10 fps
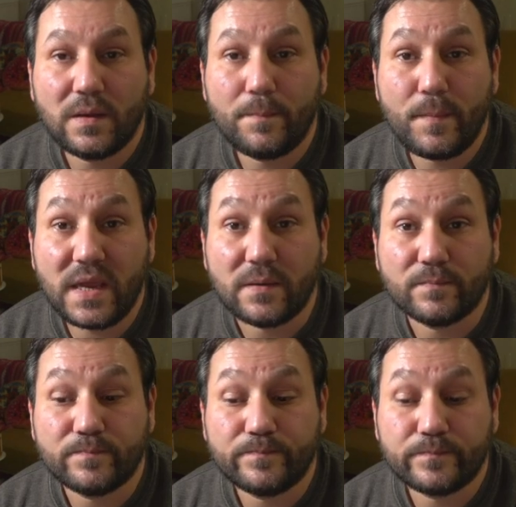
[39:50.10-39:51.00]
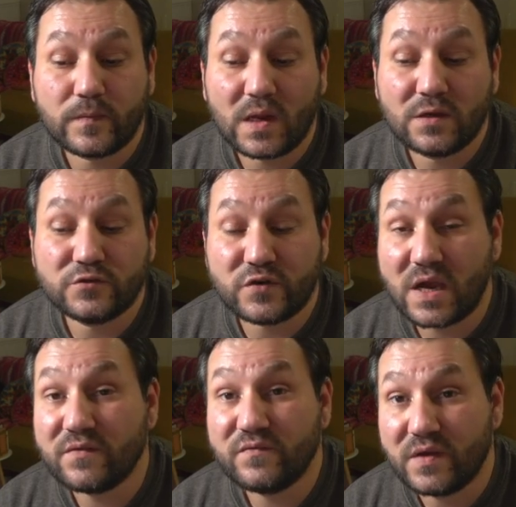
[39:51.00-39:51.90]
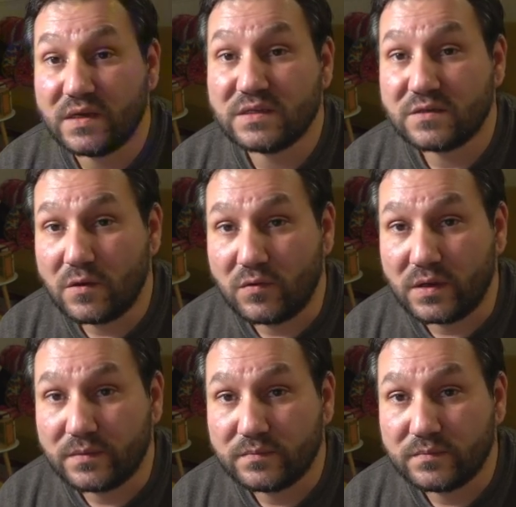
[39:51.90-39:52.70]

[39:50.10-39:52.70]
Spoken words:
B. Drive very slowly.